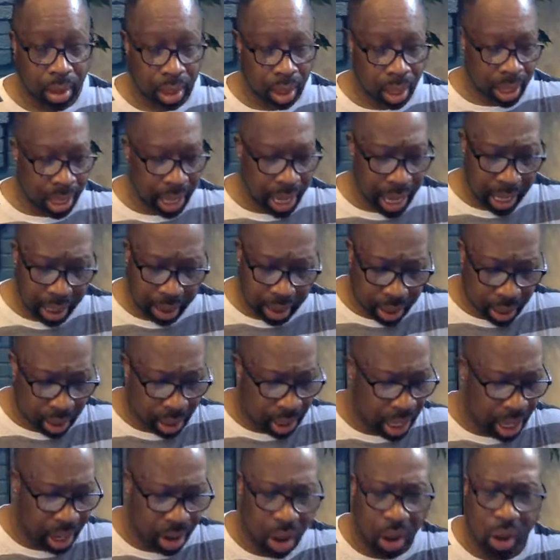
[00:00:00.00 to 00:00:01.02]
Yes,
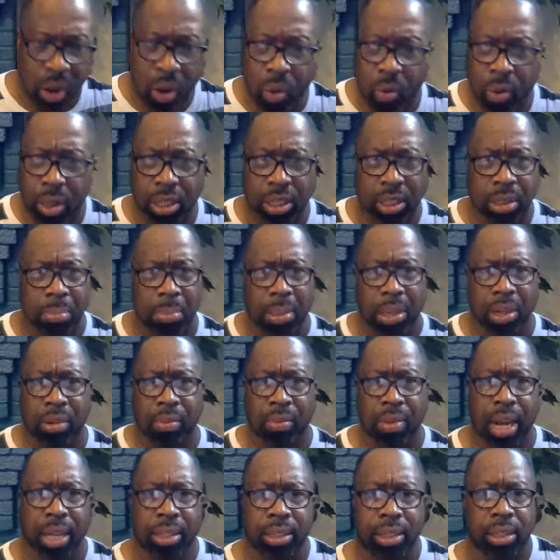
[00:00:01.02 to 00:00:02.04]
there always will be a
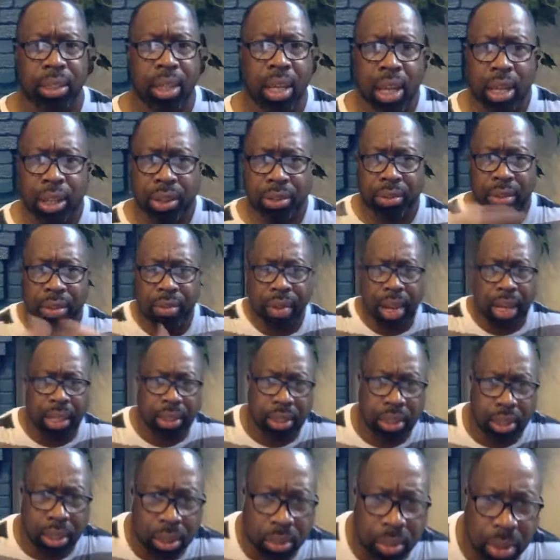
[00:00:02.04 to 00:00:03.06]
wrestle. Three
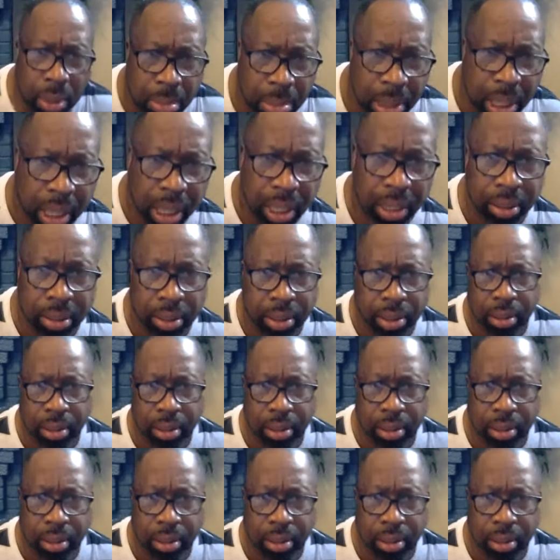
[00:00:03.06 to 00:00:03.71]
wrestles with men